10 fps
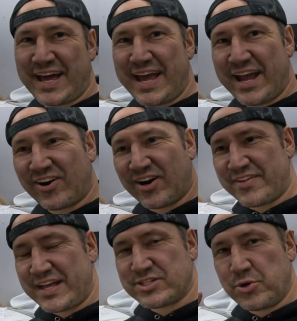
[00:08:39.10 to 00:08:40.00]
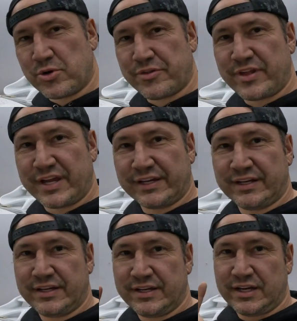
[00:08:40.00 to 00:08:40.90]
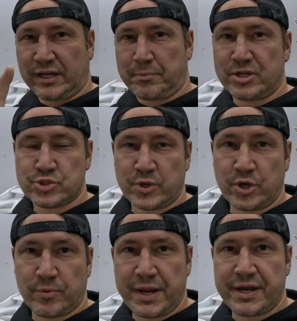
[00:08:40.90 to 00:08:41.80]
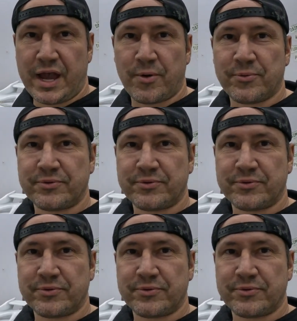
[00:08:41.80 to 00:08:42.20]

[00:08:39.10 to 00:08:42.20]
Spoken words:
of that era, that tuner thing. I'm gonna show you right now.